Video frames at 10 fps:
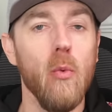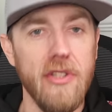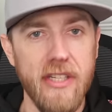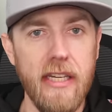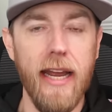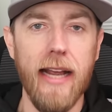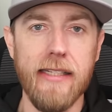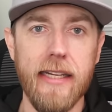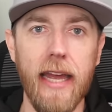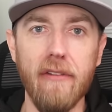We'll see you guys
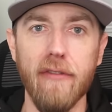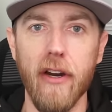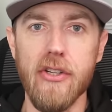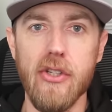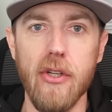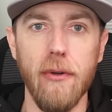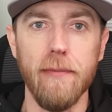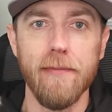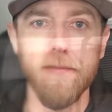again very soon.